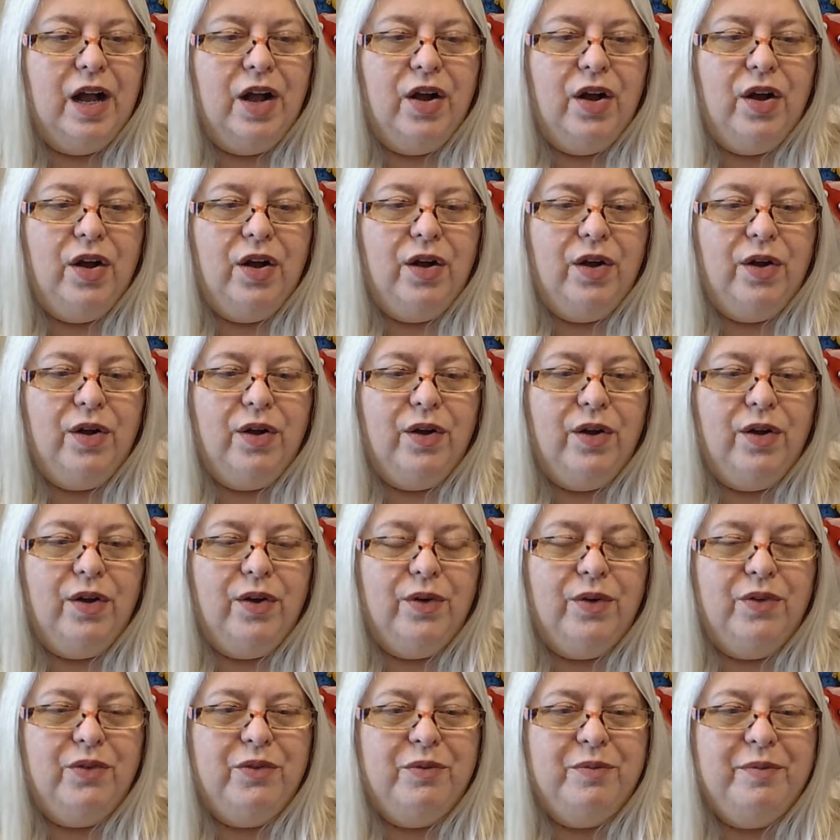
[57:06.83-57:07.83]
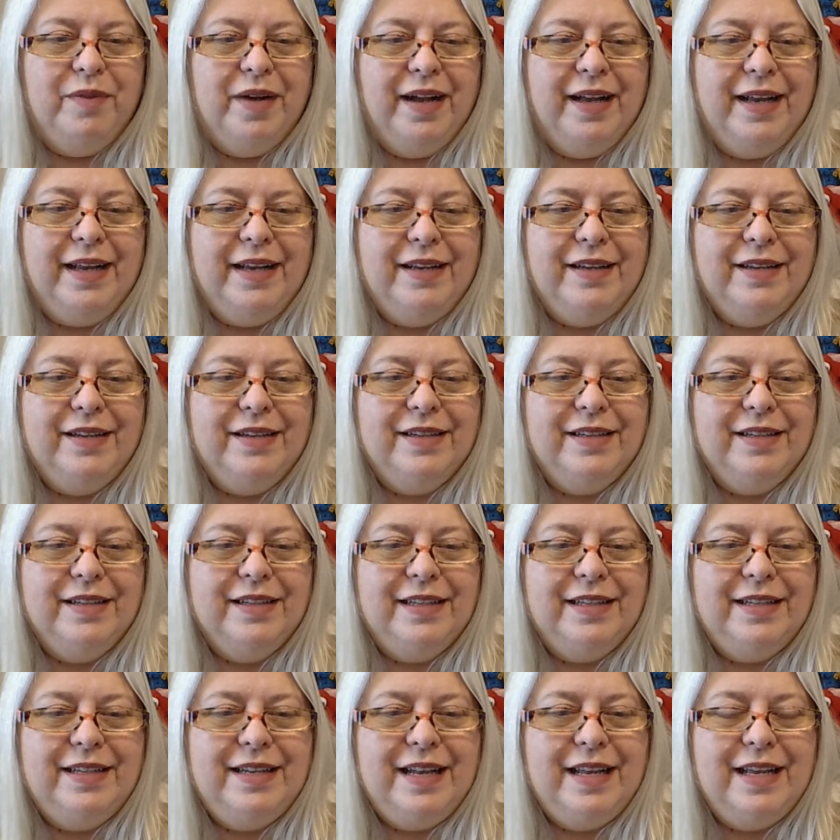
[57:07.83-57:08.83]
Oh my
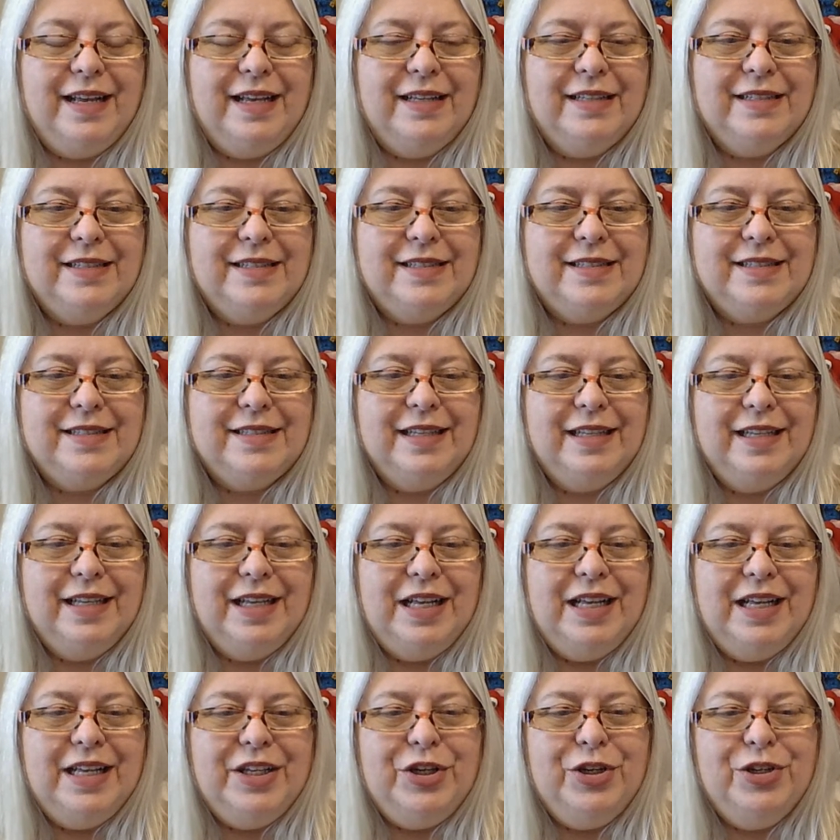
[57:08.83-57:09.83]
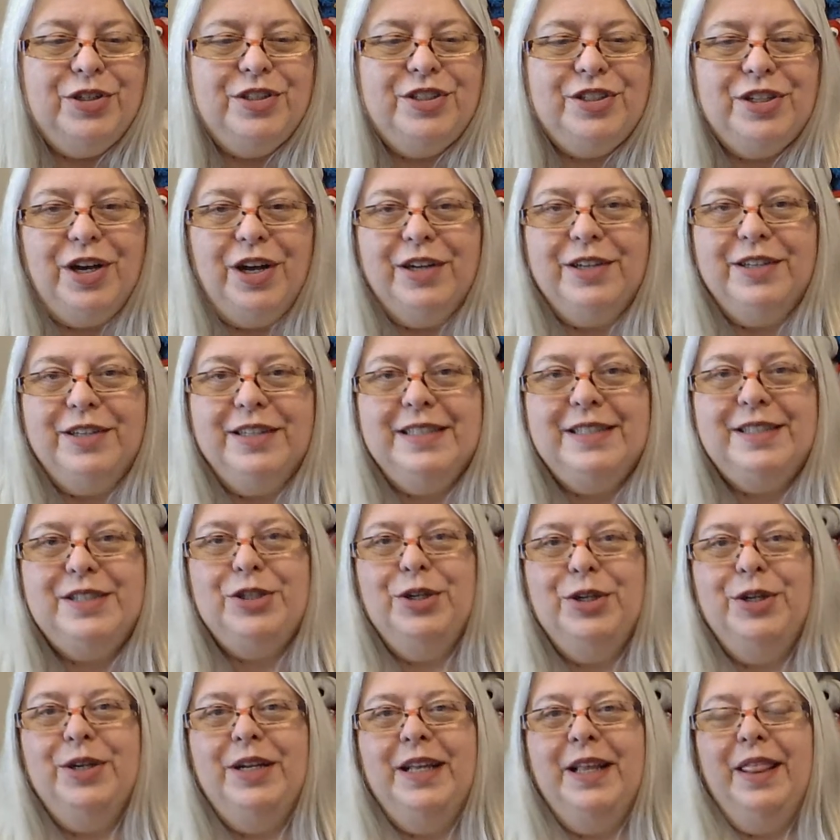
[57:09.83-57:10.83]
goodness. Your daughter is
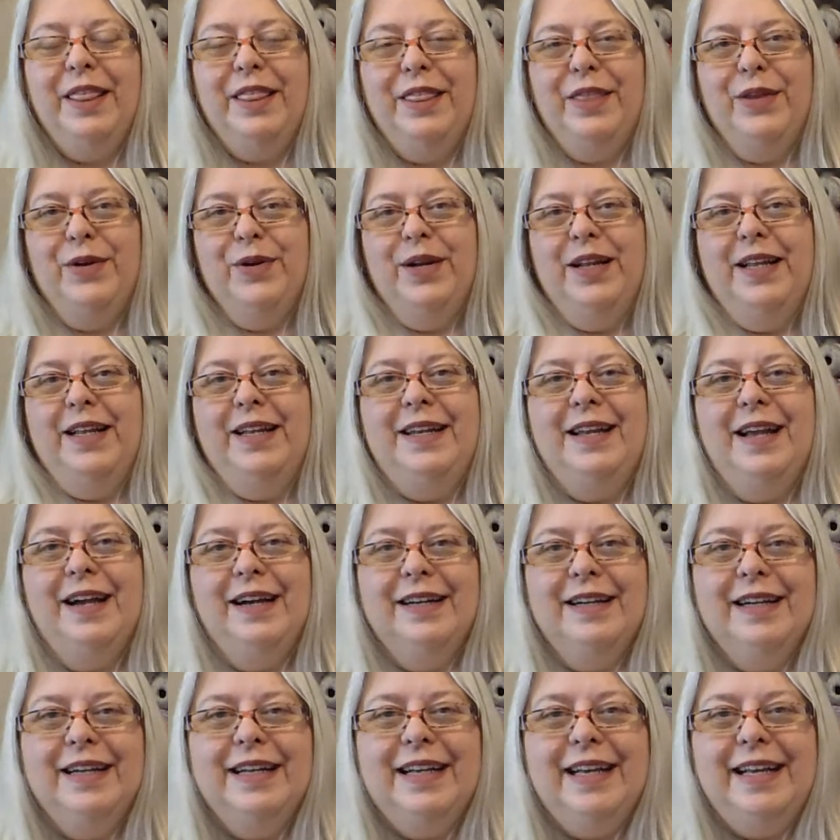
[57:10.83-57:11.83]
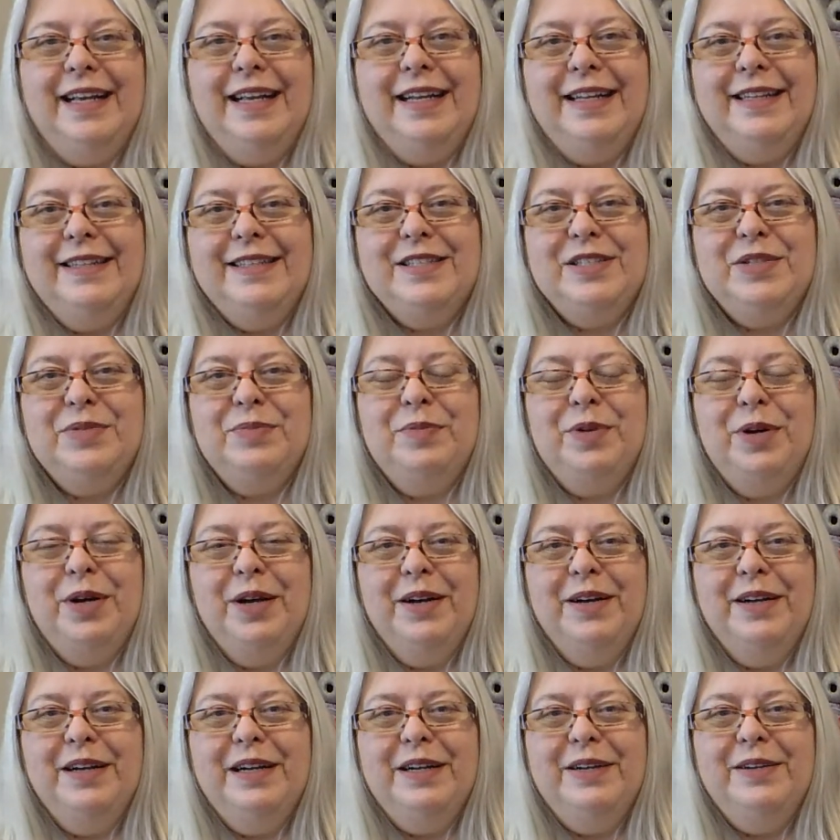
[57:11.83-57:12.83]
turning 39
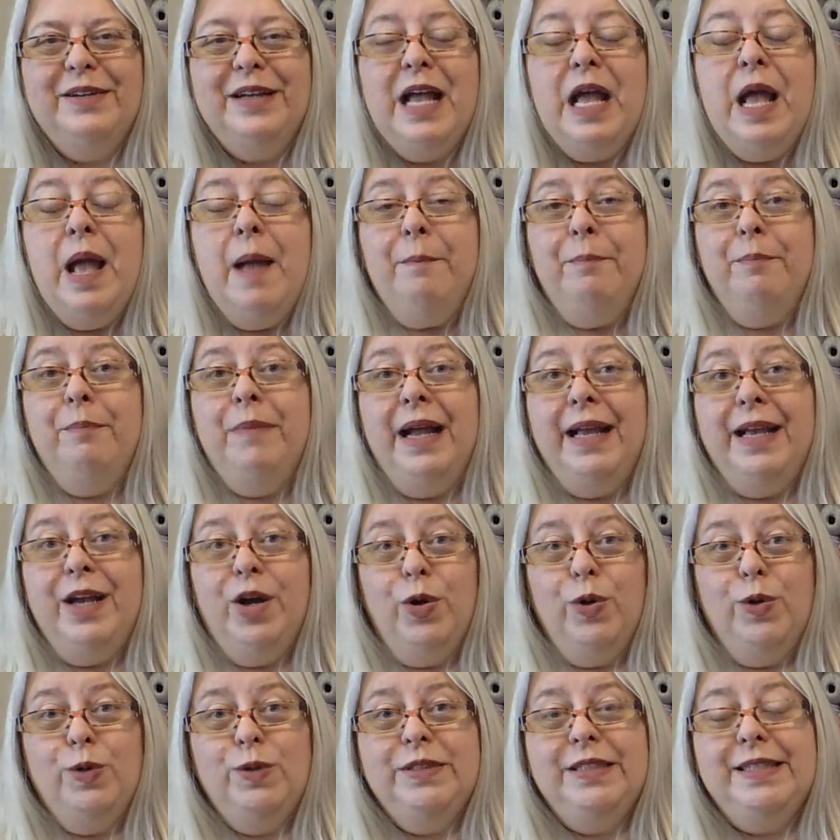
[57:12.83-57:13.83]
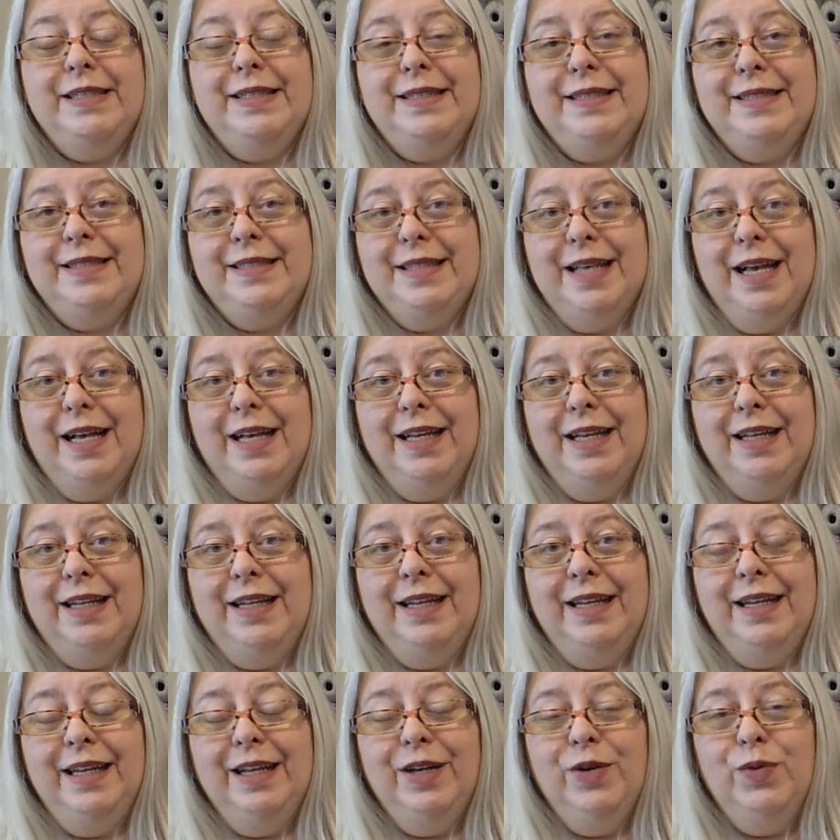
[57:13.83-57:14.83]
tomorrow. My oldest
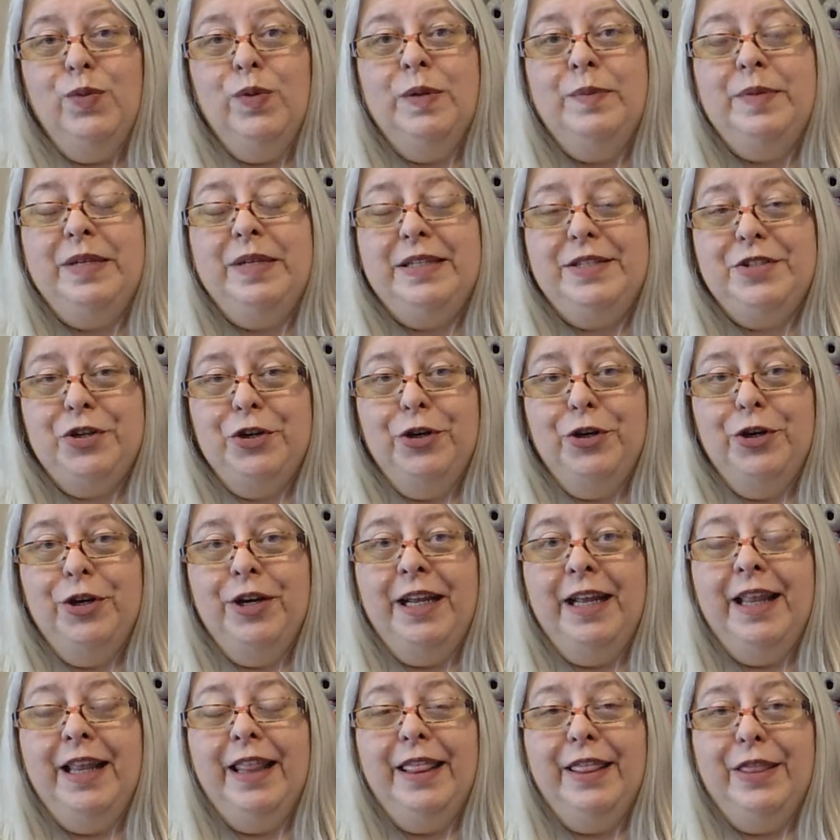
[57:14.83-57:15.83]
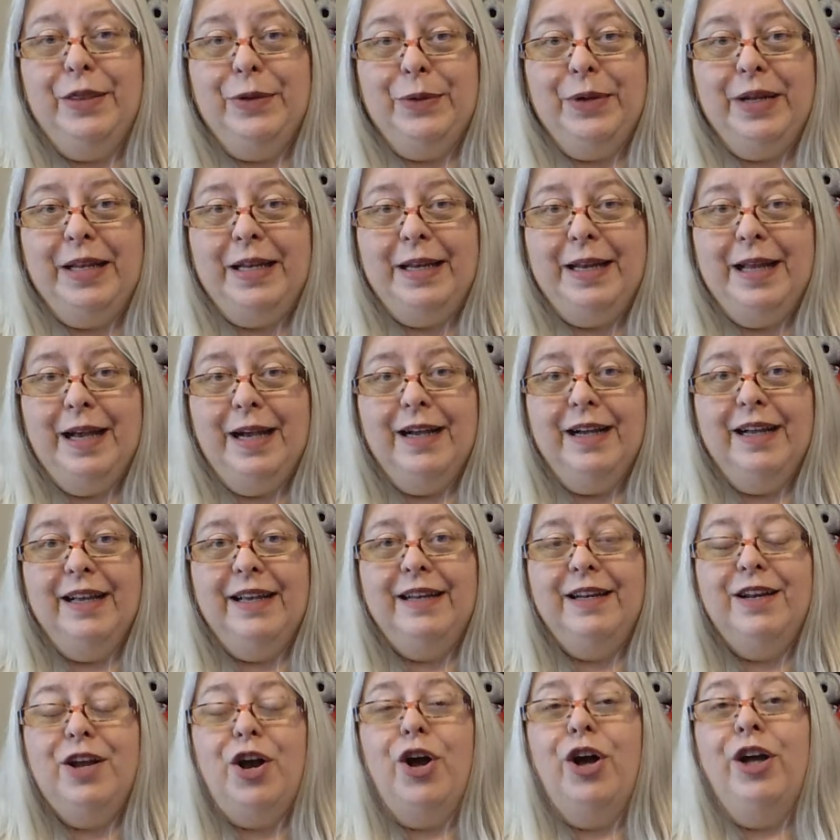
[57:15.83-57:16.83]
son will be turning
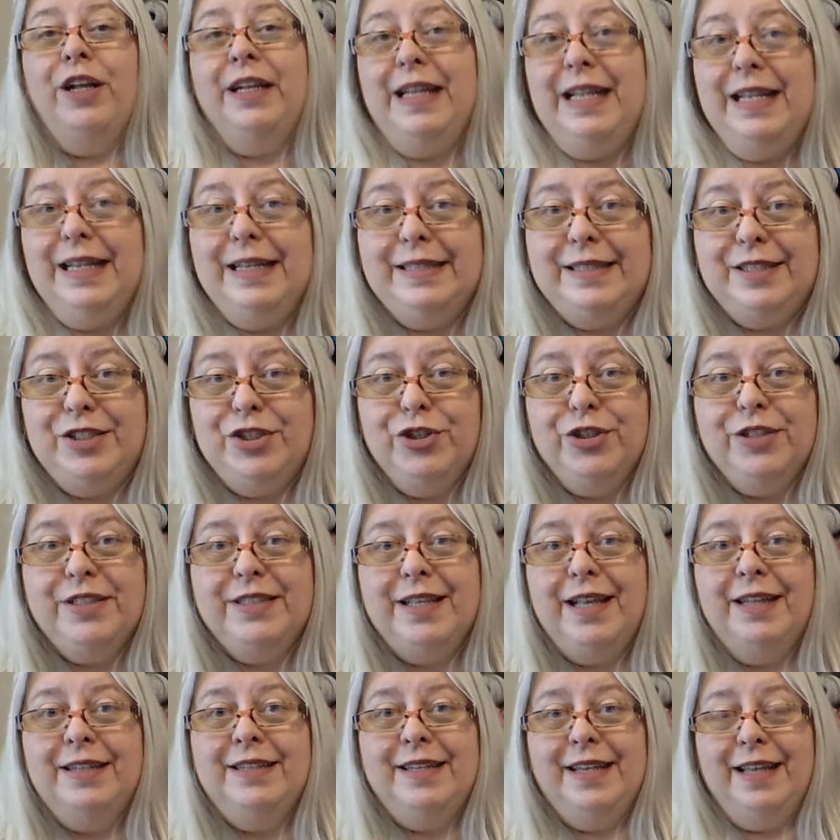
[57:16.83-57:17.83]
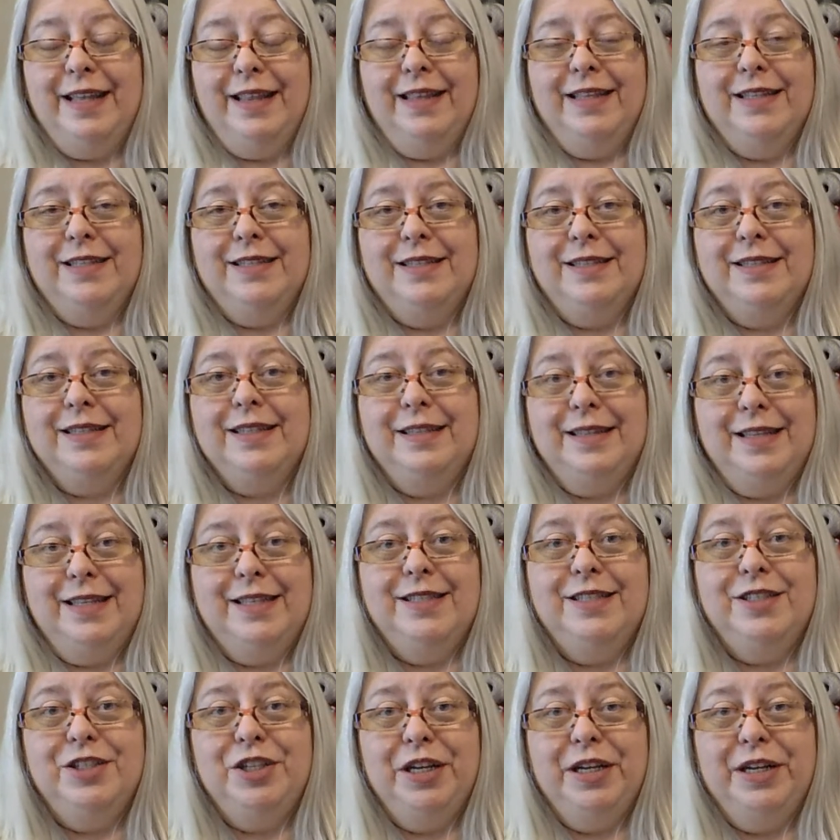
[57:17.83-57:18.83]
39 on Easter Sunday this
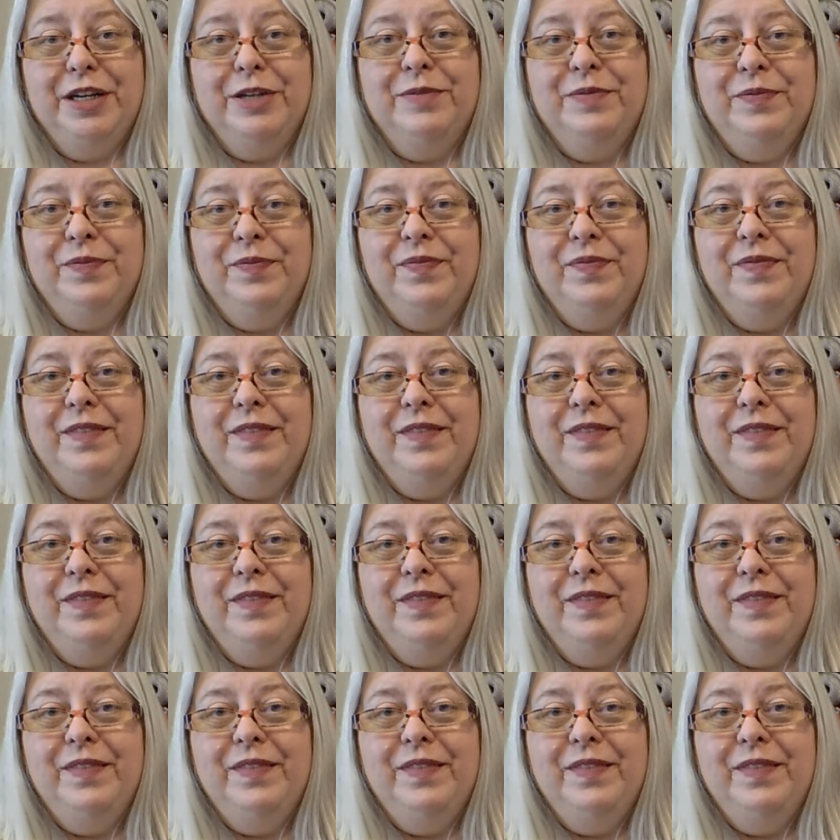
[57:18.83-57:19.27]
year.